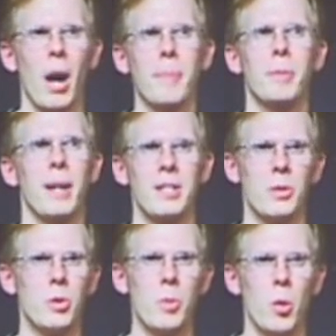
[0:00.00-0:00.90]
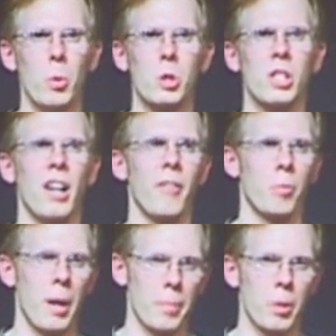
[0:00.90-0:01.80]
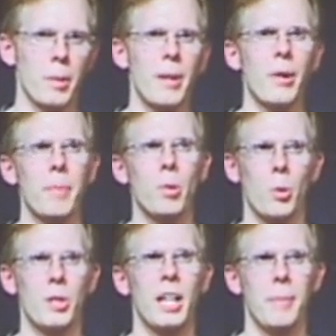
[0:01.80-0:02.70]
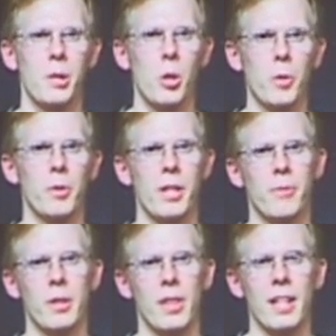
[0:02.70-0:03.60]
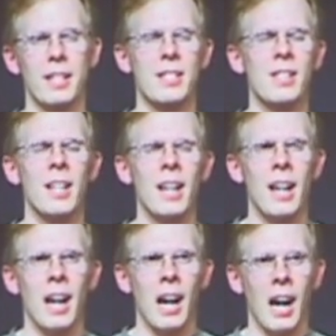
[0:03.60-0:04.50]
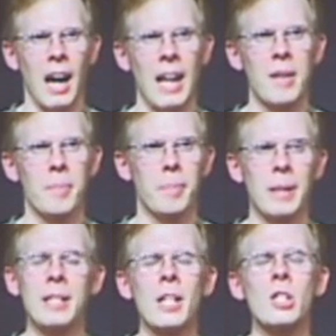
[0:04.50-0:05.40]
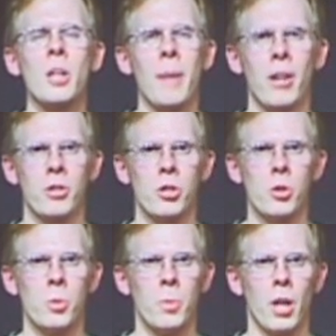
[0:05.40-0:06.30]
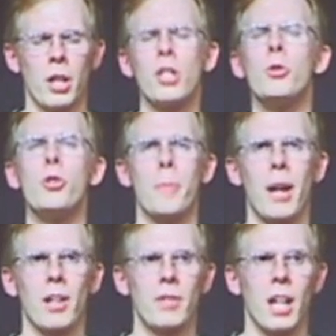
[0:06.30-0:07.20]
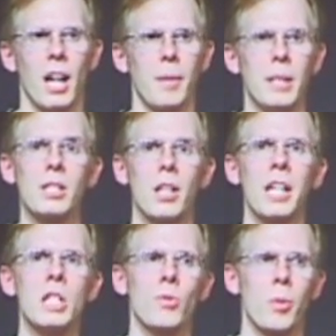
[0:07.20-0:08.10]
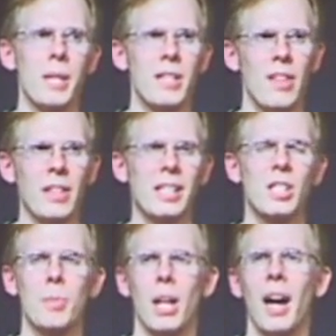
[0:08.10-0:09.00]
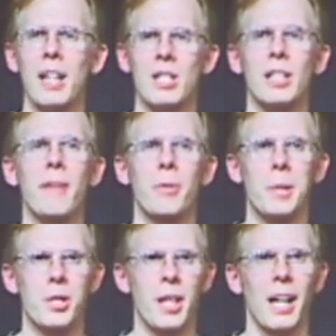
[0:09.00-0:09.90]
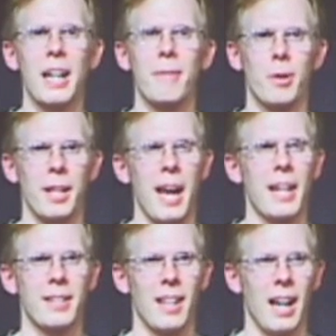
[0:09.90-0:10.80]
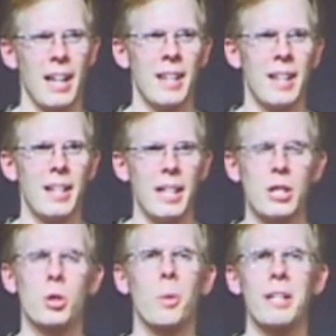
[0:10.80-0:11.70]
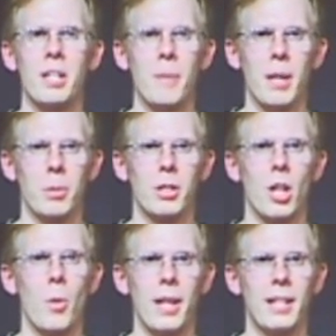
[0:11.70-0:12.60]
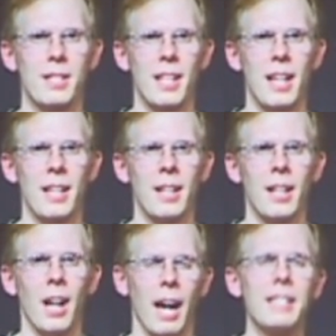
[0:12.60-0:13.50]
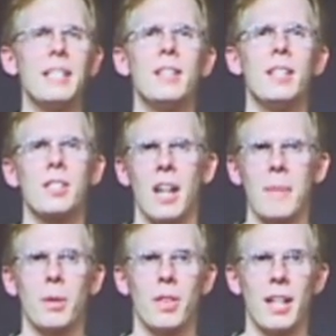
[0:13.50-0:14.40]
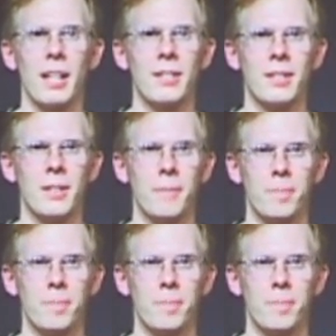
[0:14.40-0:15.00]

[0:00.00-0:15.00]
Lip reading: optimize the new mobile stuff, write preliminary prototype code for different things. But it doesn't amount to a huge amount of time. It's nice for me that that's some of the highest leverage that I ever get. It's great to be able to go in and say, I did this type of thing